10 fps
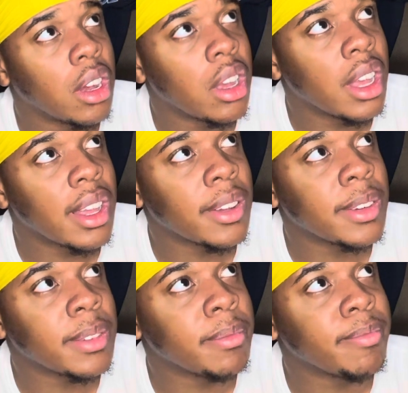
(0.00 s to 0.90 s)

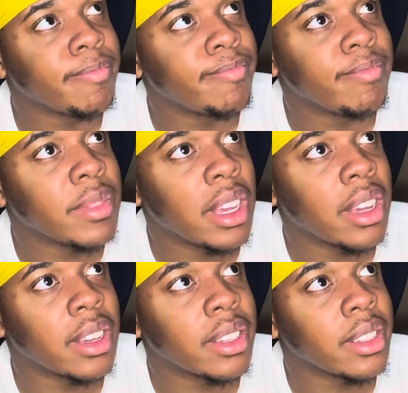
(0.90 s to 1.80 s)
And
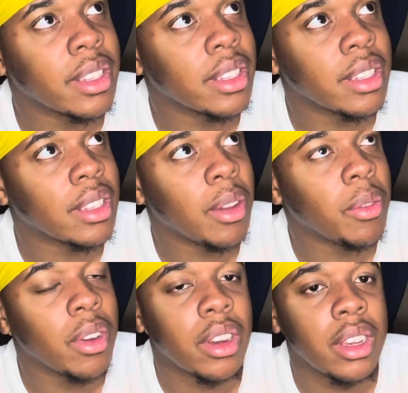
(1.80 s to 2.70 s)
yeah, they
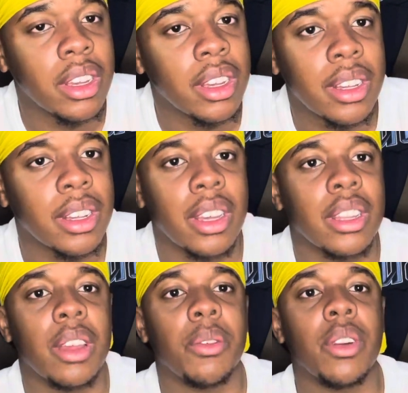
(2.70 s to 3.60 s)
really
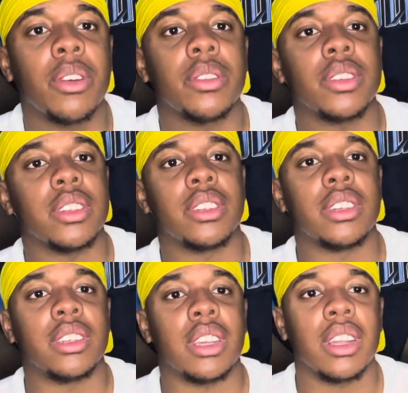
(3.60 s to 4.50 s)
was
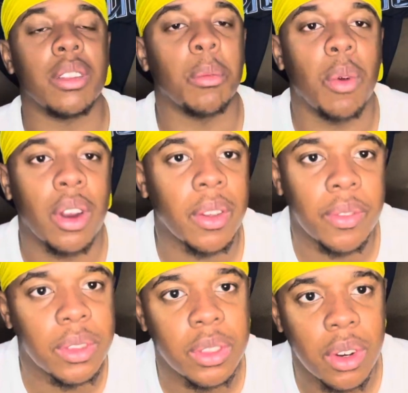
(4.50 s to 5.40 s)
just in the market
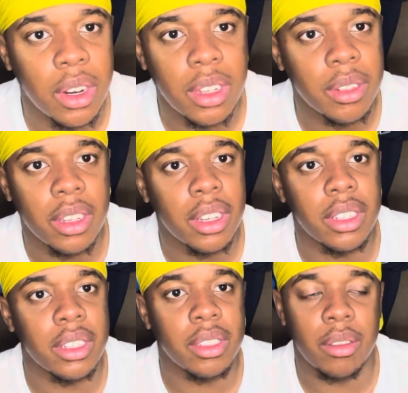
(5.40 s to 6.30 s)
for trade
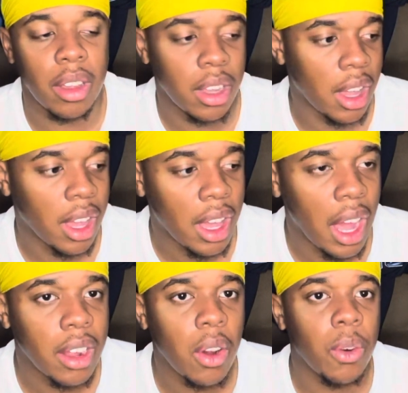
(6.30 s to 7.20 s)
because they
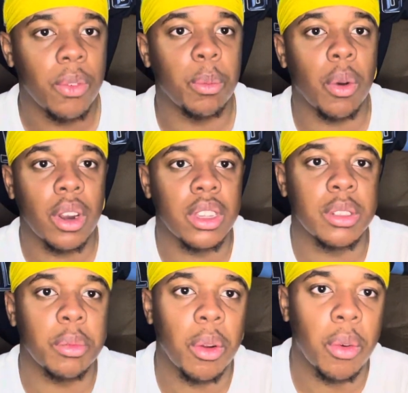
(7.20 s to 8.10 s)
got off Marcus
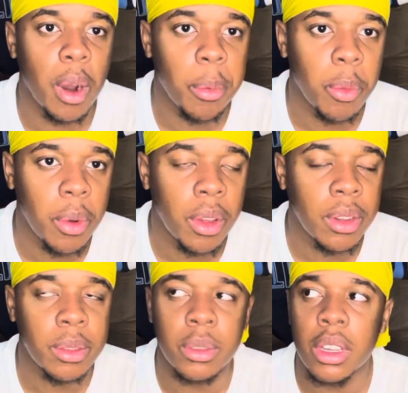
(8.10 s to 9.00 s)
Smart, Robert
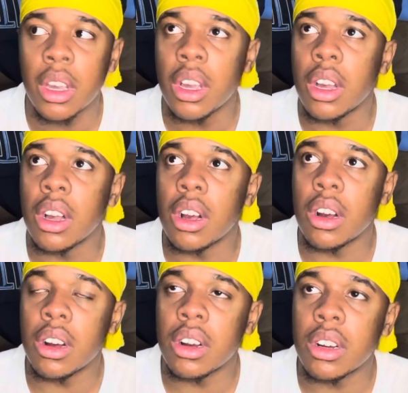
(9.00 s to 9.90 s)
Williams,
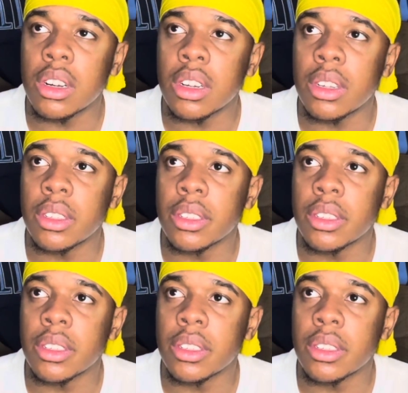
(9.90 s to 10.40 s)
Malcolm